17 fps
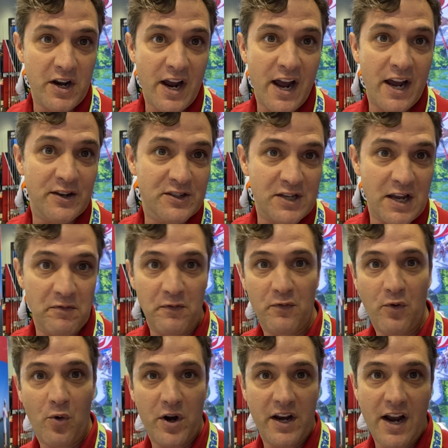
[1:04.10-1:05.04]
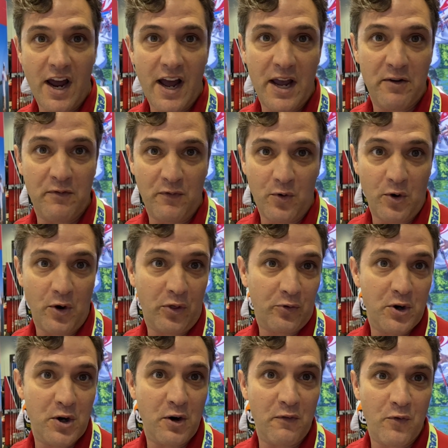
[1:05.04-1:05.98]
$749 for a
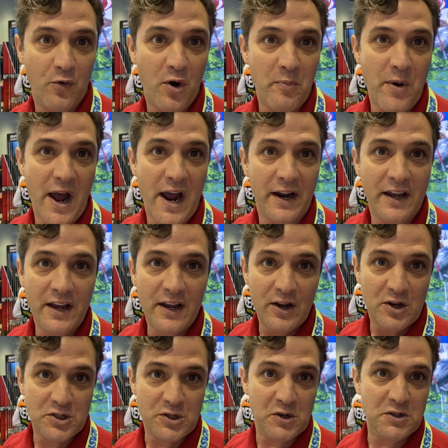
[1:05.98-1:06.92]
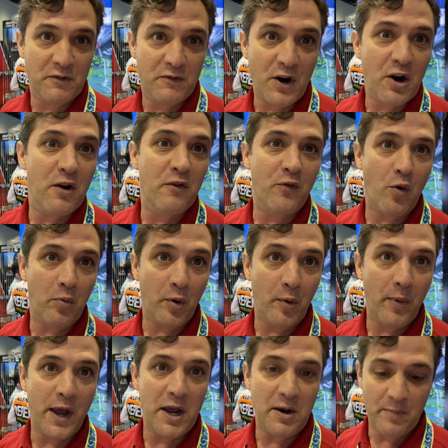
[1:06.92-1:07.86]
3 or 4 pack. So it's a very
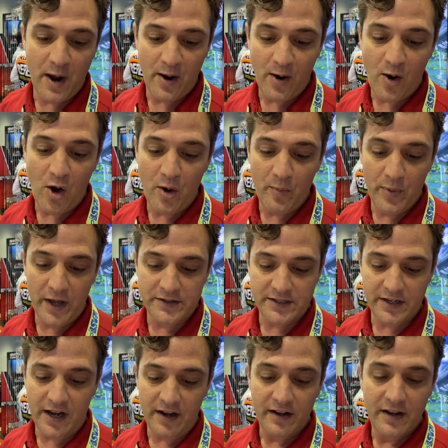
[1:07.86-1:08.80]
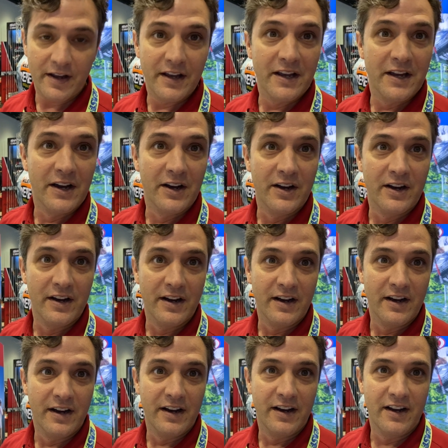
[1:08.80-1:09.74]
affordable bait by all. But And it
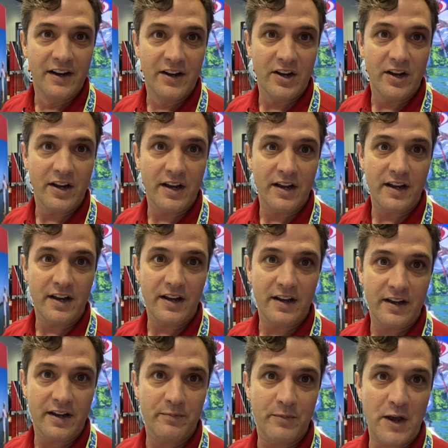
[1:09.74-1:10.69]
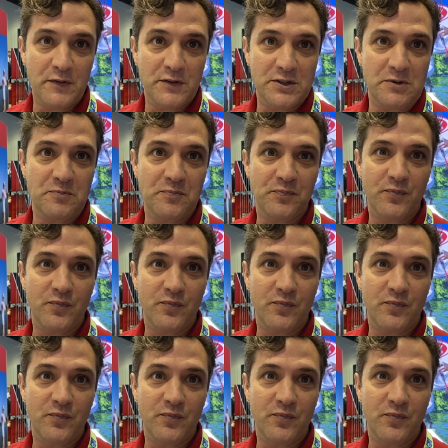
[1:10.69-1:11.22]
looks magnificent.